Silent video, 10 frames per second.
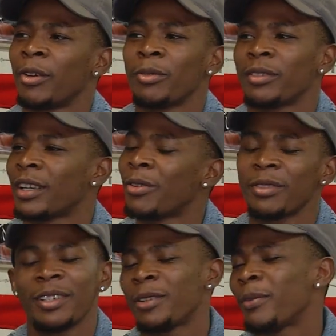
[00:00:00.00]
don't
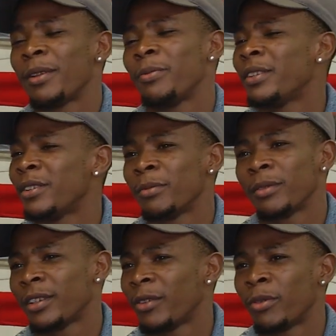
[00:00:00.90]
see anybody beating him
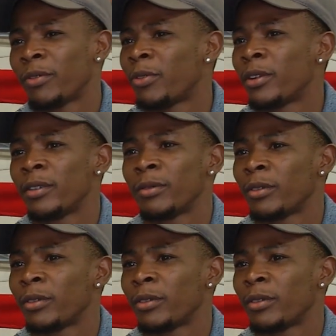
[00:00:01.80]
at 140,